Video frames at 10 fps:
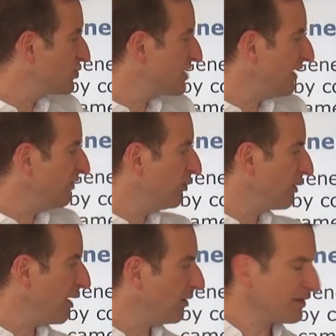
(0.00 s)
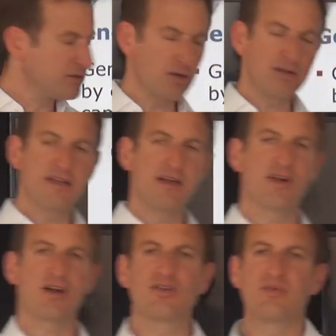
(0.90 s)
which takes into account the nonlinear
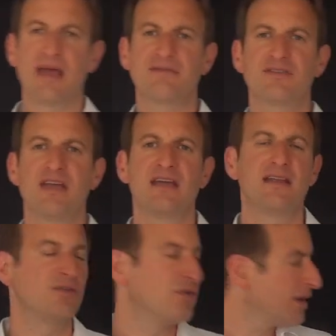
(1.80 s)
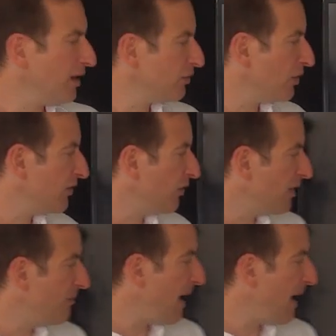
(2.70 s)
errors we haven't taken into account on it on the